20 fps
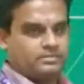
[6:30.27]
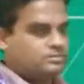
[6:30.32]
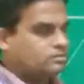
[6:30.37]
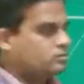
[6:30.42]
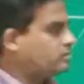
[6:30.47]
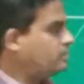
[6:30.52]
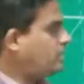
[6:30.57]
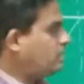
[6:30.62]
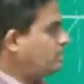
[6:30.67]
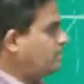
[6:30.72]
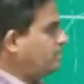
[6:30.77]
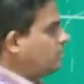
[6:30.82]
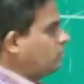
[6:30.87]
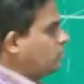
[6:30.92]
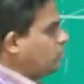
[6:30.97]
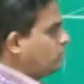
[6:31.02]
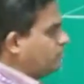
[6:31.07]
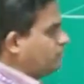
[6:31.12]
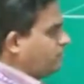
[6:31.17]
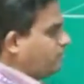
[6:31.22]
So there will be
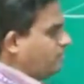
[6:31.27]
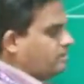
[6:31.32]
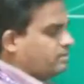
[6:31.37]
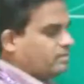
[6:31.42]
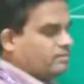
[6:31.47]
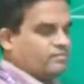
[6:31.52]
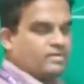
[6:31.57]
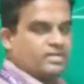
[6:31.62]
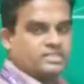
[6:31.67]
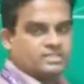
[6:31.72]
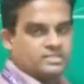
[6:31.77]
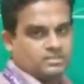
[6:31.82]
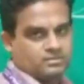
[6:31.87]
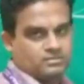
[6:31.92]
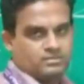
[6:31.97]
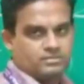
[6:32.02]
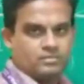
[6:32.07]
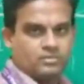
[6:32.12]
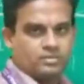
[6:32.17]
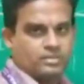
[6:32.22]
no reflection.
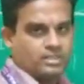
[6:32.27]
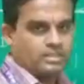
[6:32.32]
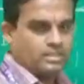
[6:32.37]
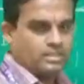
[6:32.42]
Okay,